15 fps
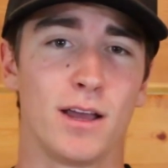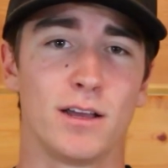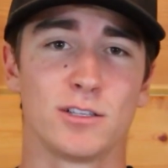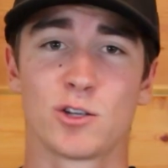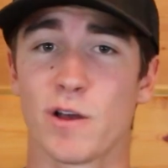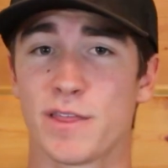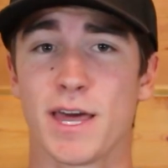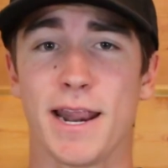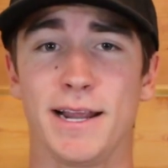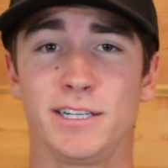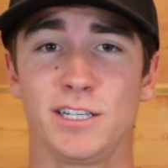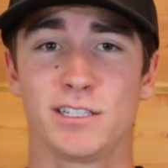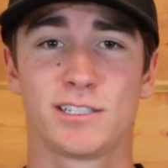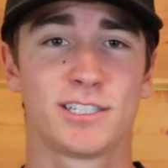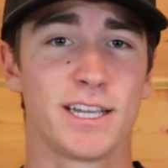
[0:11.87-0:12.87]
so I thought I'd
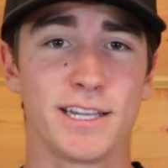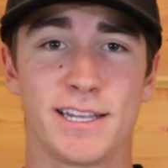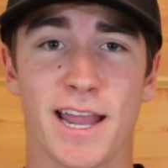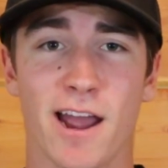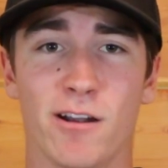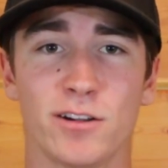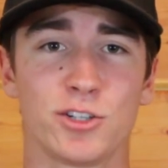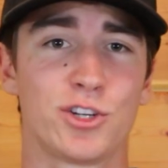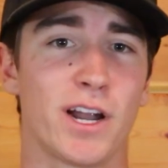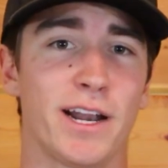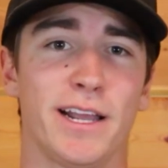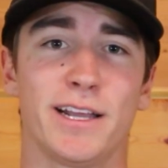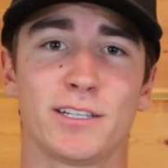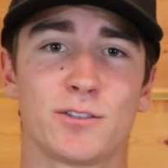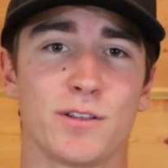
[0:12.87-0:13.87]
just sit down and try
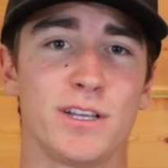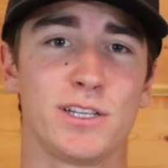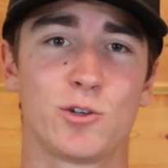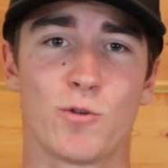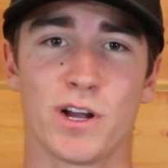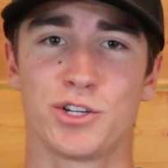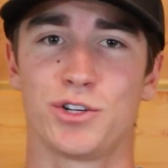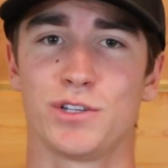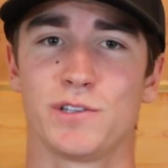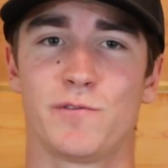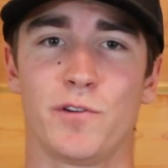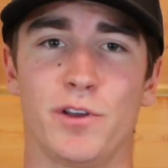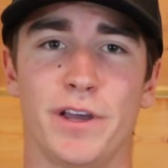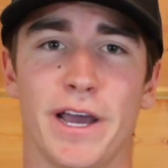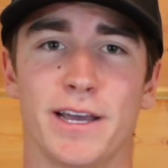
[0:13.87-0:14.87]
to answer these questions
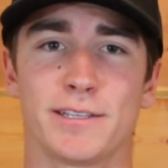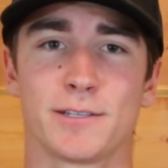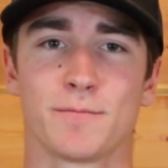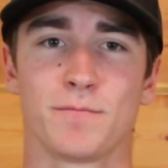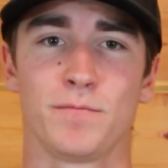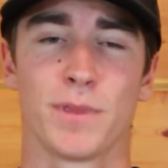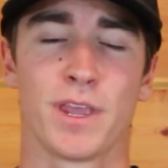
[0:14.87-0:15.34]
for you guys.